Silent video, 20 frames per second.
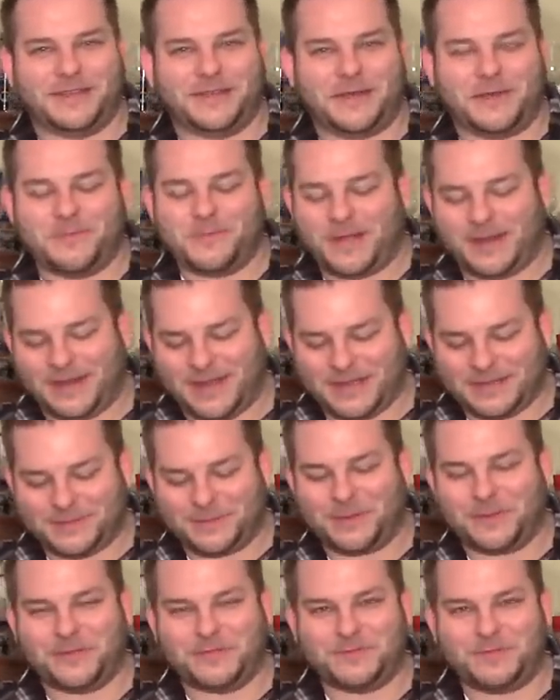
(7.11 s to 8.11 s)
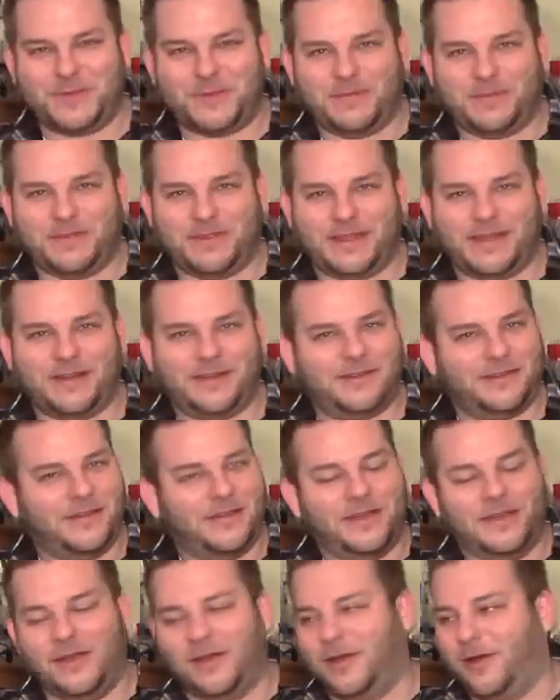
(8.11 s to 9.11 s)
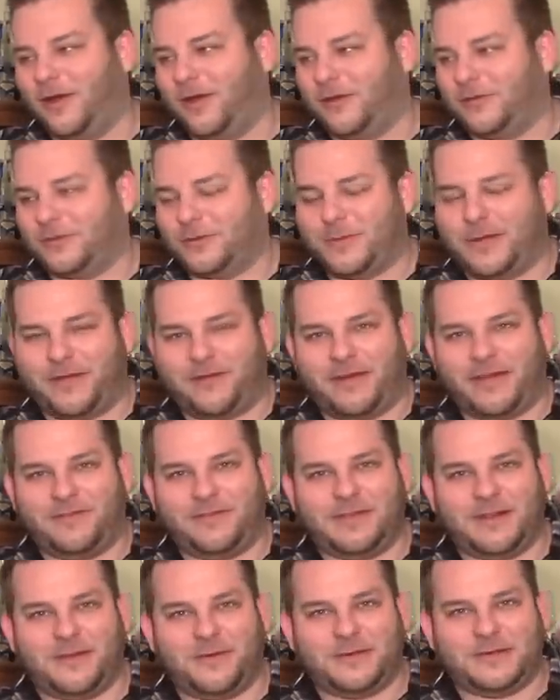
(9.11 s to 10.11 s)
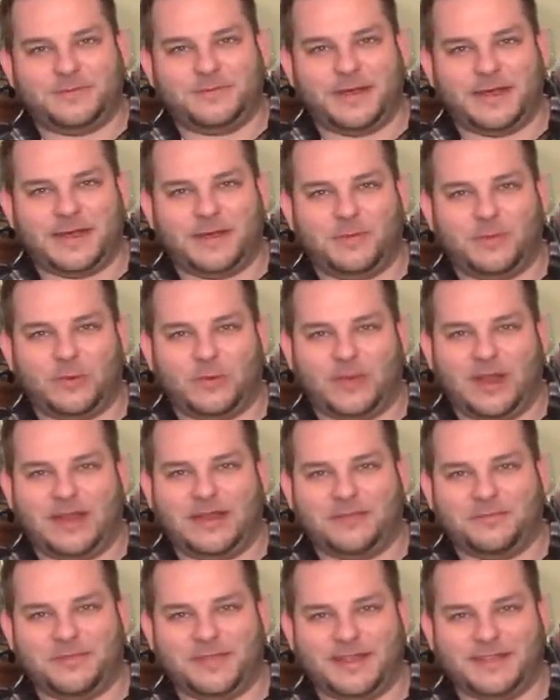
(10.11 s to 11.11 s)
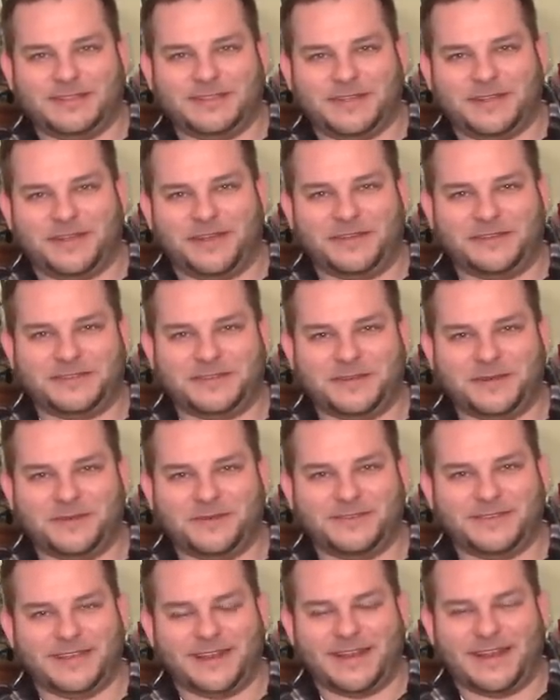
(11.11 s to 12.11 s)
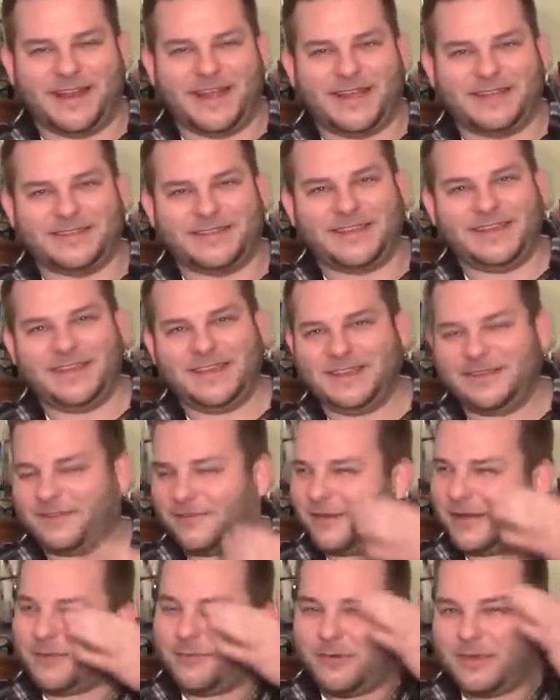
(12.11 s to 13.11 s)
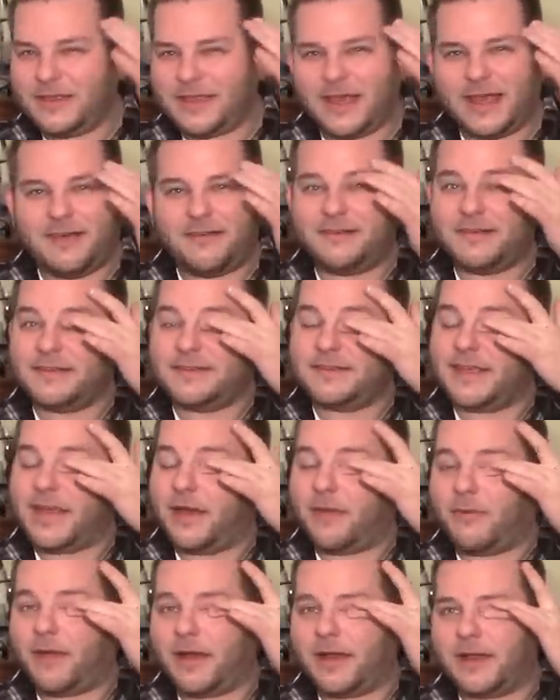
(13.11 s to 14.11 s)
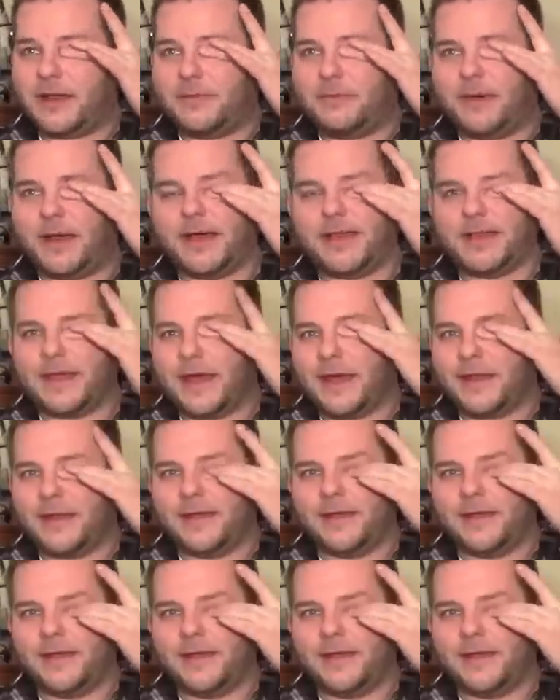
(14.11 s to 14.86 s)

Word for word: Uh, my dad's one of those people that all through my life he'd always pick up random things at gun shows, and uh, as a kid you're like, "What the hell is that? Why did he buy that?"